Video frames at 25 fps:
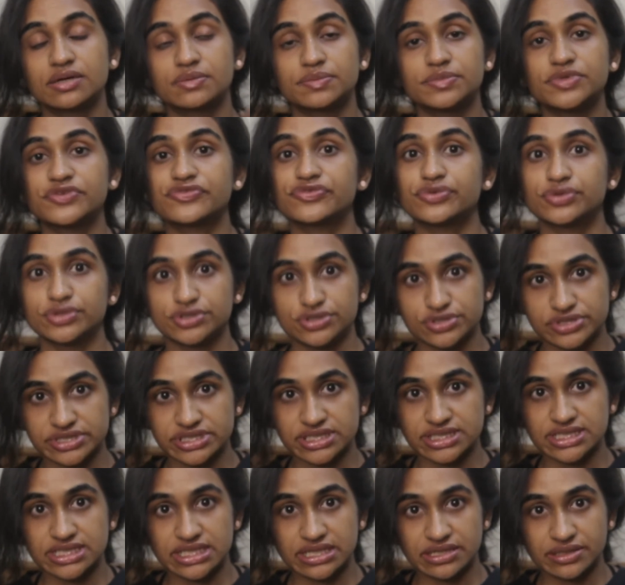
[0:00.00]
before you
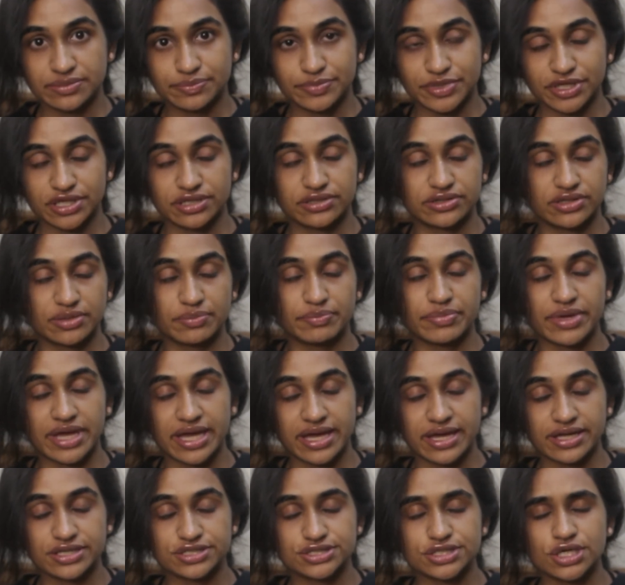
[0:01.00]
sleep, the
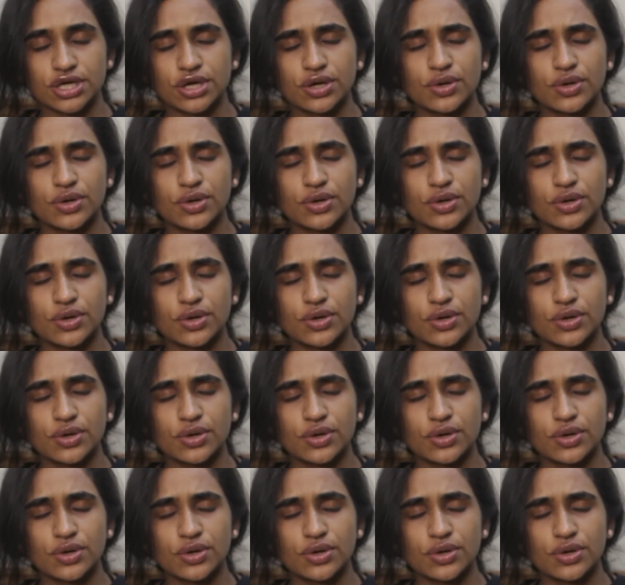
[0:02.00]
bed.